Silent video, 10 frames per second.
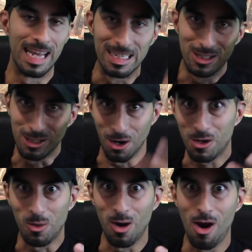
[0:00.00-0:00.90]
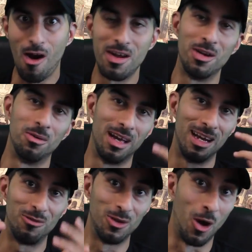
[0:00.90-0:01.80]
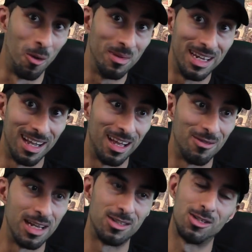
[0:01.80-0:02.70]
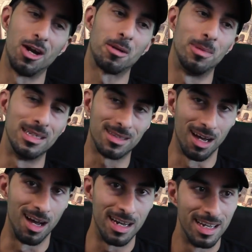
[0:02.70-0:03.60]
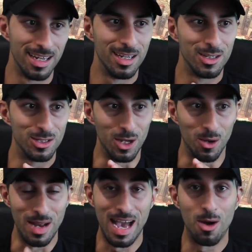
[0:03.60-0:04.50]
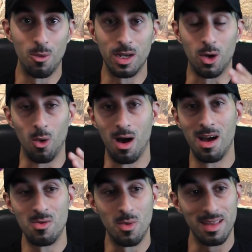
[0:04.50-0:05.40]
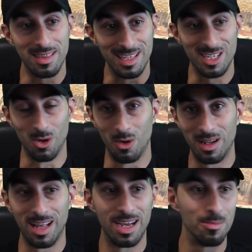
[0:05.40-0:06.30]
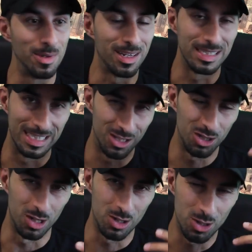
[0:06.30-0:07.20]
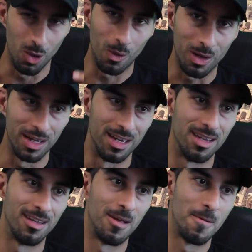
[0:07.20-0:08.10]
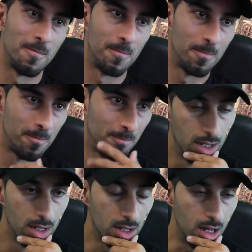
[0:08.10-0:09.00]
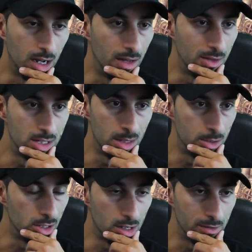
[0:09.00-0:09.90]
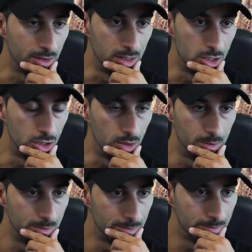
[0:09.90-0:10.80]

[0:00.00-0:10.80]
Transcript: Ned Stark, where are you? And if you know me, I love Ned Stark, but he's gone. So now we go on with the storyline because it's just so good. God, I love the cinematography in the show.